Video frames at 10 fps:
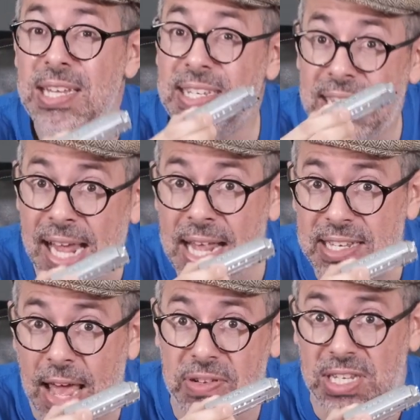CN's
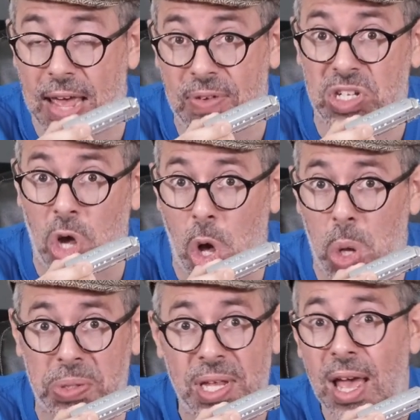F7s
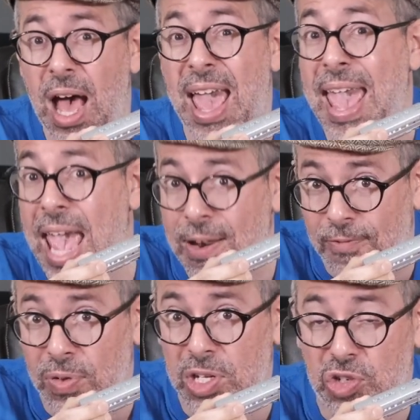hauled a
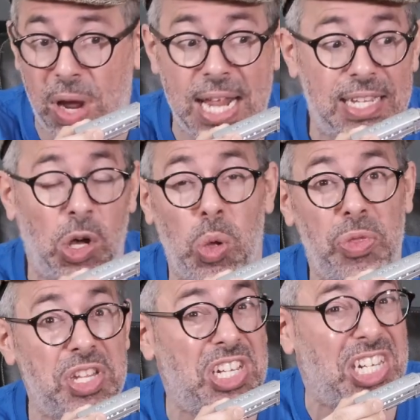handful of trains. They
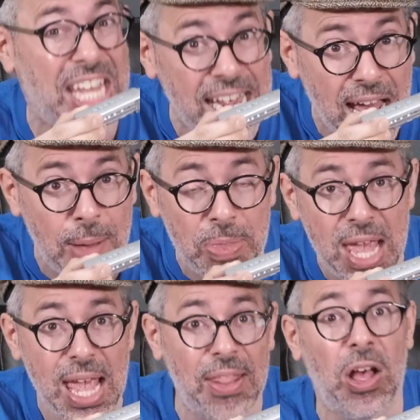hauled the Skeena
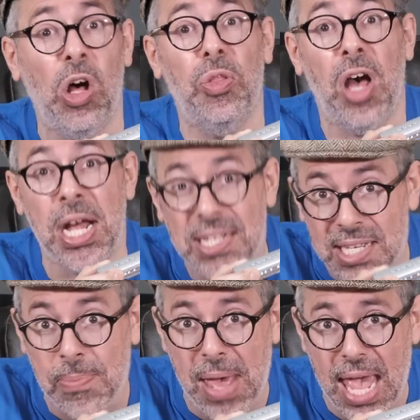and they hauled the
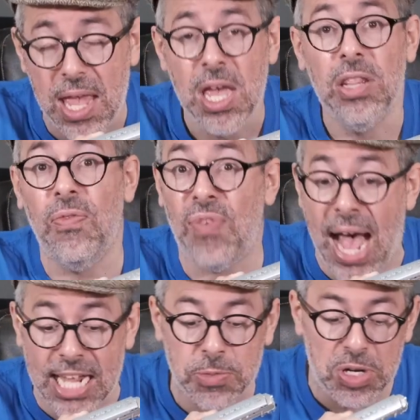Hudson Bay. The
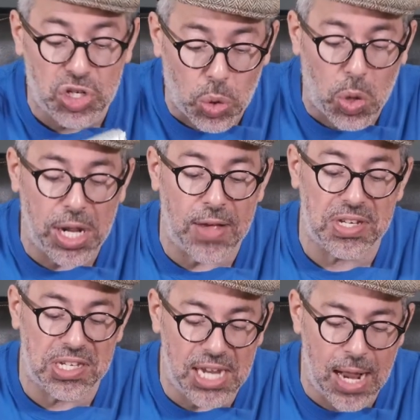vast majority of
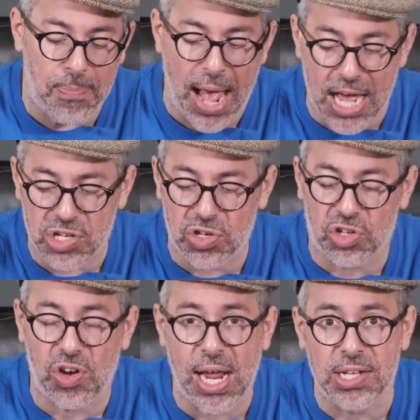CN passenger
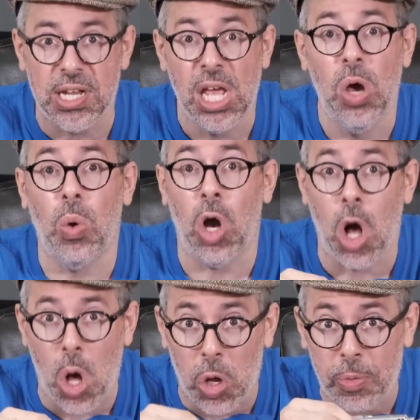trains were
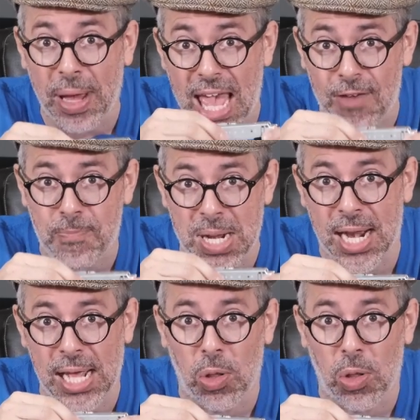hauled by FP9A